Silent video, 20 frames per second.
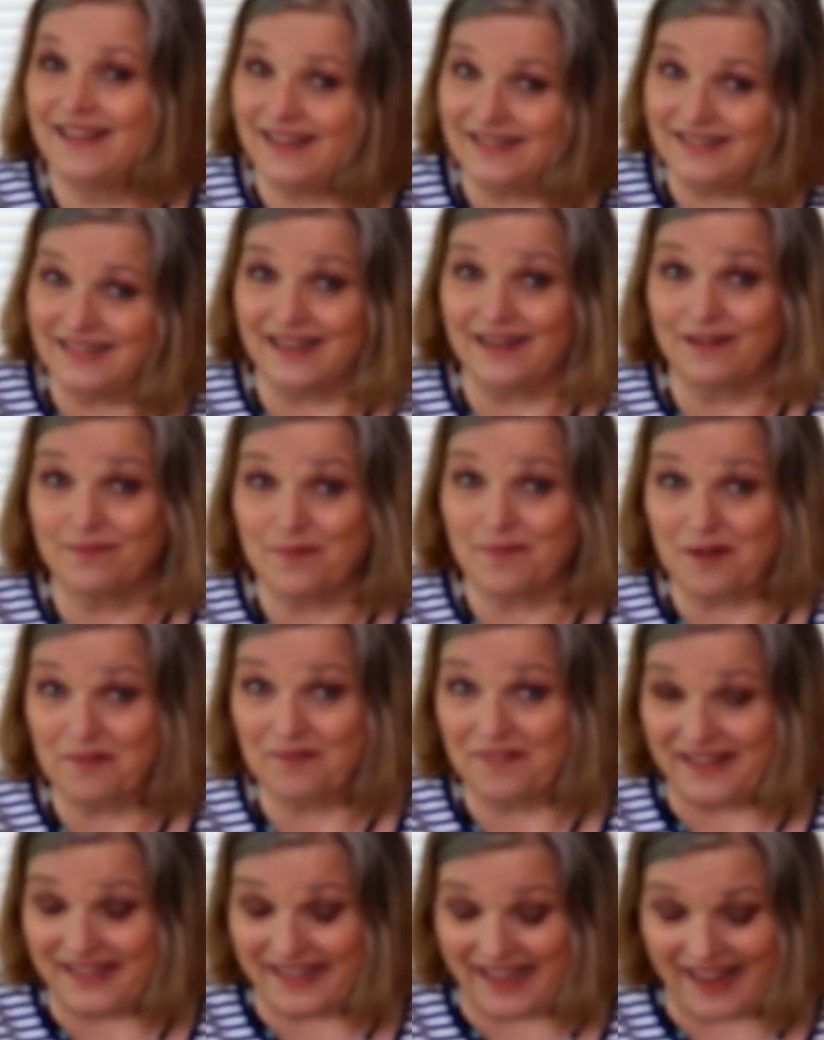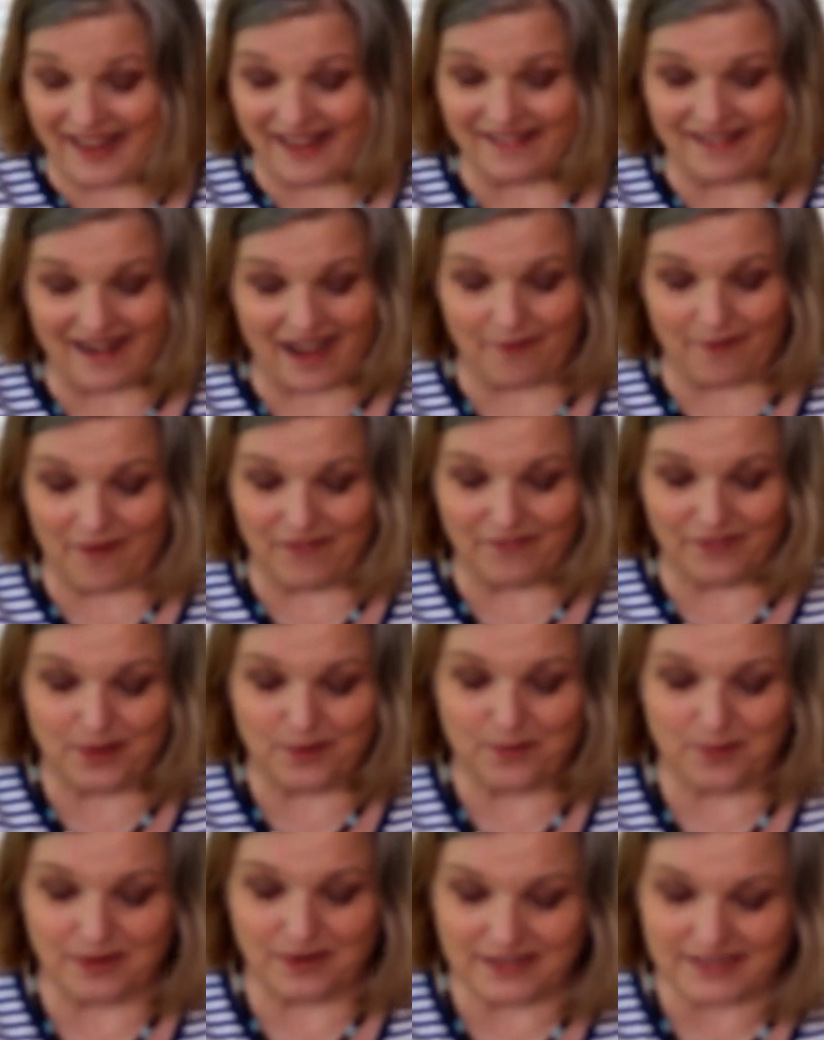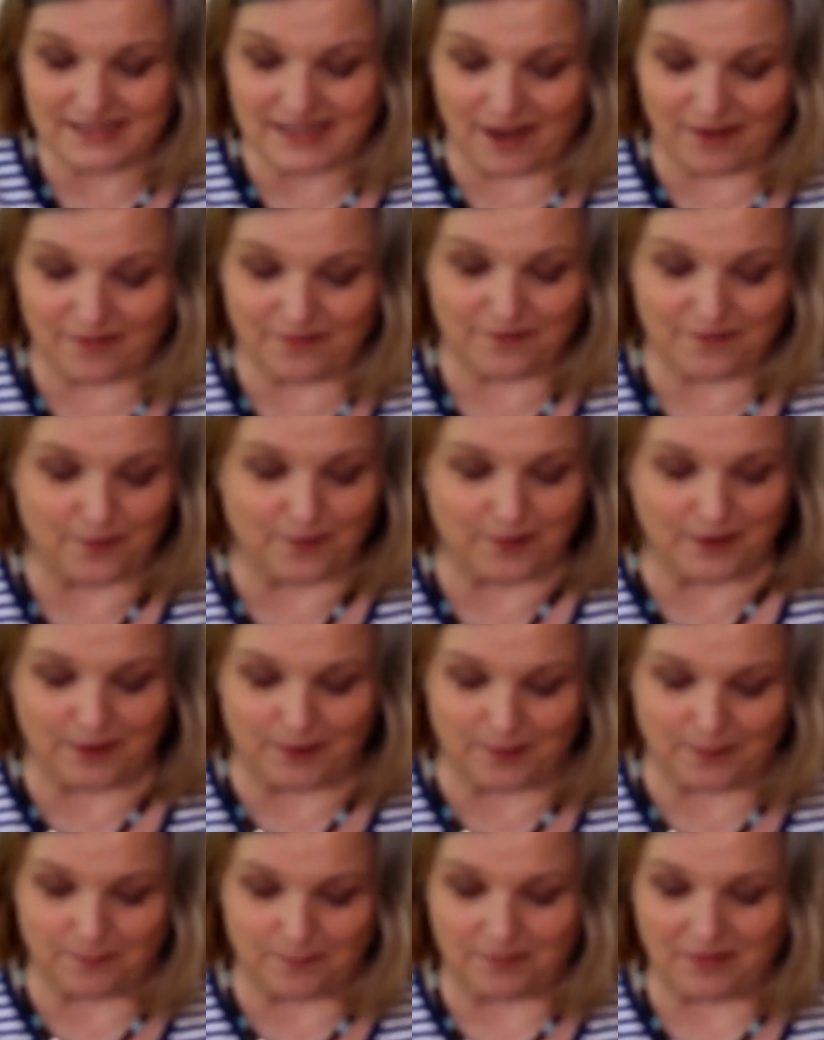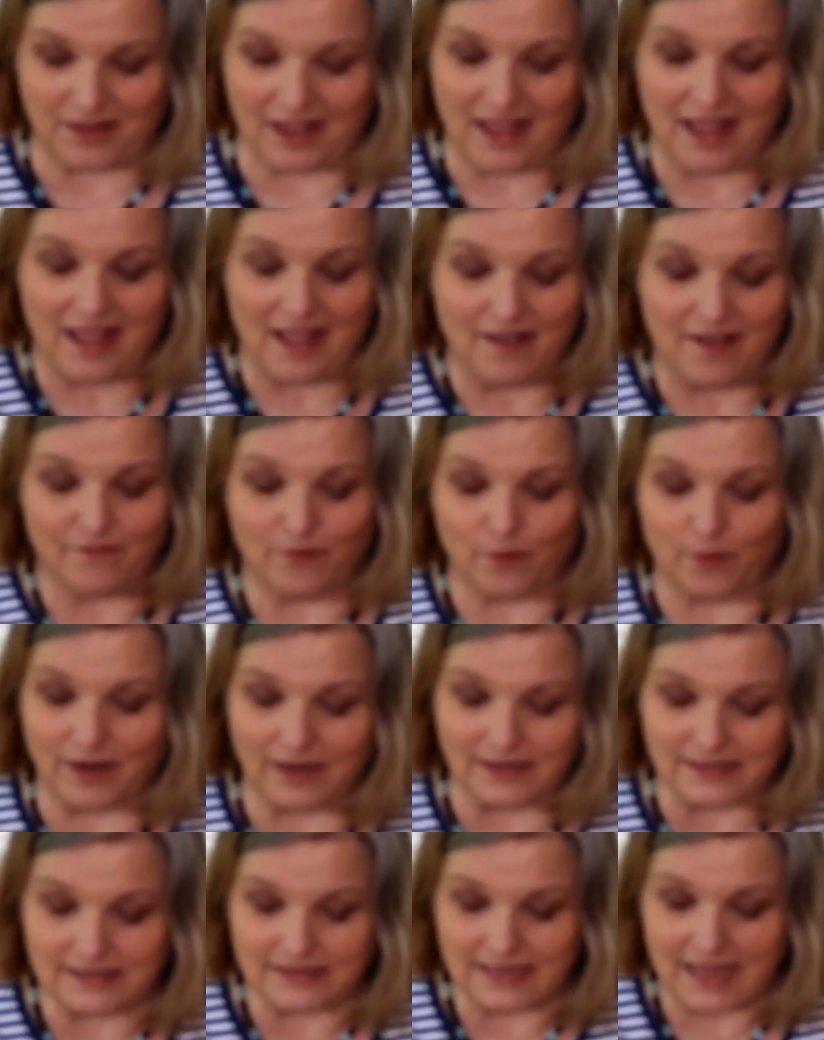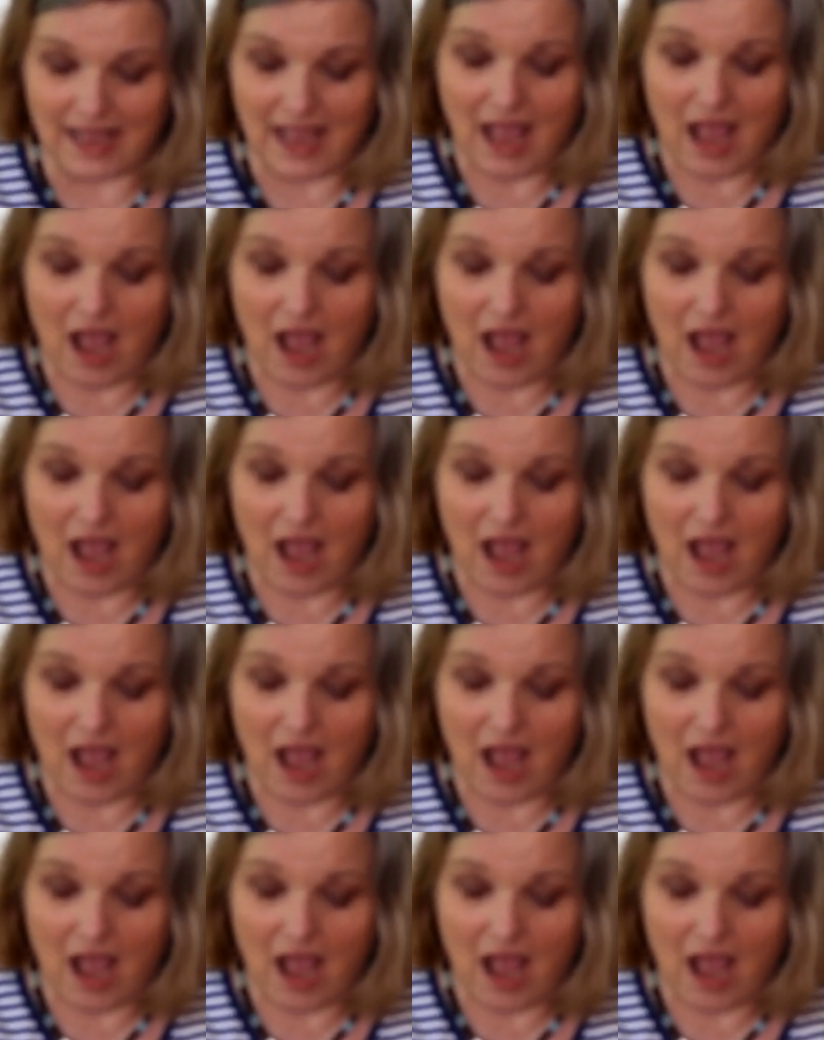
and get them when we can, however it works out for you, for us.